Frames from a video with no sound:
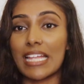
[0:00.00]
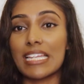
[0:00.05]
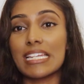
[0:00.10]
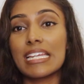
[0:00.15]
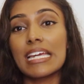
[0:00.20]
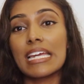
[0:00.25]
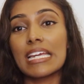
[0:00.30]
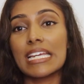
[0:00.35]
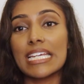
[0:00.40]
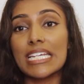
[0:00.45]

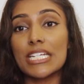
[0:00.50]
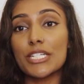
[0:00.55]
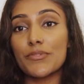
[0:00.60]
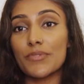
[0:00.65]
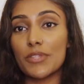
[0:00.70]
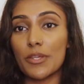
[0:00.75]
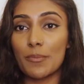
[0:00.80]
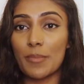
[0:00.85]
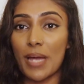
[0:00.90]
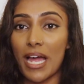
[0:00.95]
and each
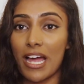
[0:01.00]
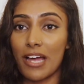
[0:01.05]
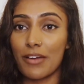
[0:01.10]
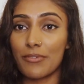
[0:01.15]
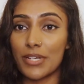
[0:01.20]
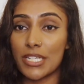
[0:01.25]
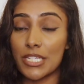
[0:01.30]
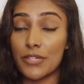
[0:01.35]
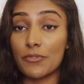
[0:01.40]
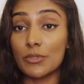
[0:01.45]
of them
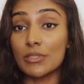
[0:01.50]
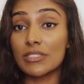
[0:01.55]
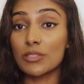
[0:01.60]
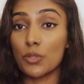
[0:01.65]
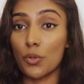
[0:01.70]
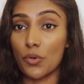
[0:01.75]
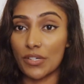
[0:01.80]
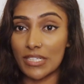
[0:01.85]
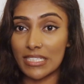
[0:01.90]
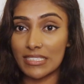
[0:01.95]
have a different
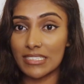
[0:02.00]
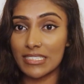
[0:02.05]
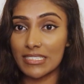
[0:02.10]
scoring